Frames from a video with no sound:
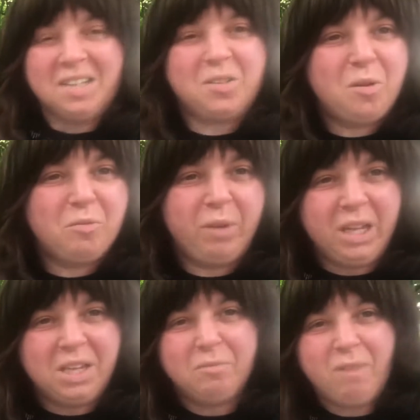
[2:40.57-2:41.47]
So it
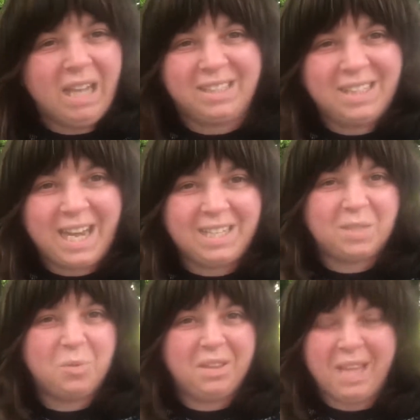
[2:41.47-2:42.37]
really
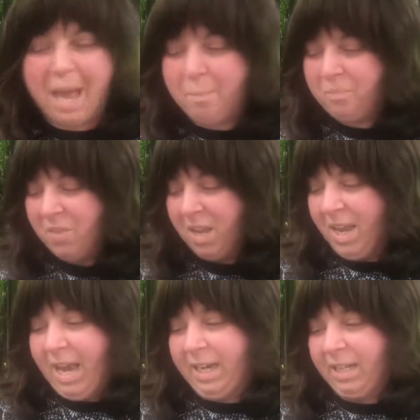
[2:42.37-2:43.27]
resonates with them,
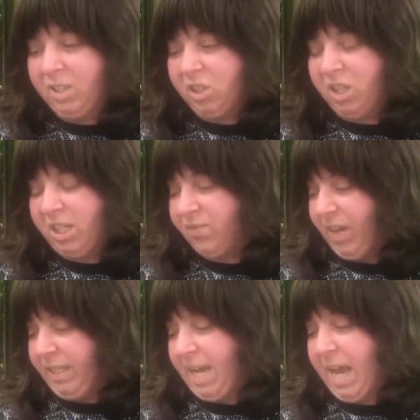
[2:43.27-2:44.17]
and it's just
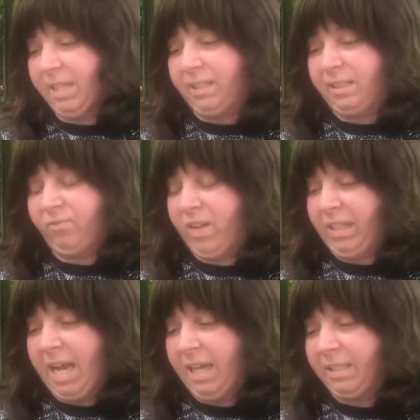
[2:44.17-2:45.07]

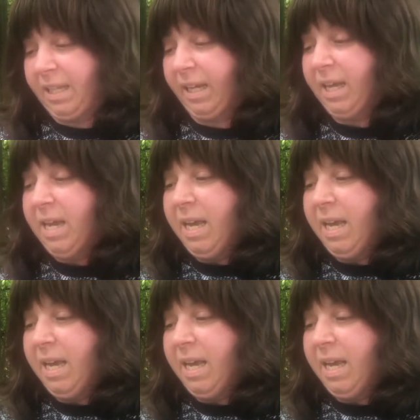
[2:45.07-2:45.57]
fantastic.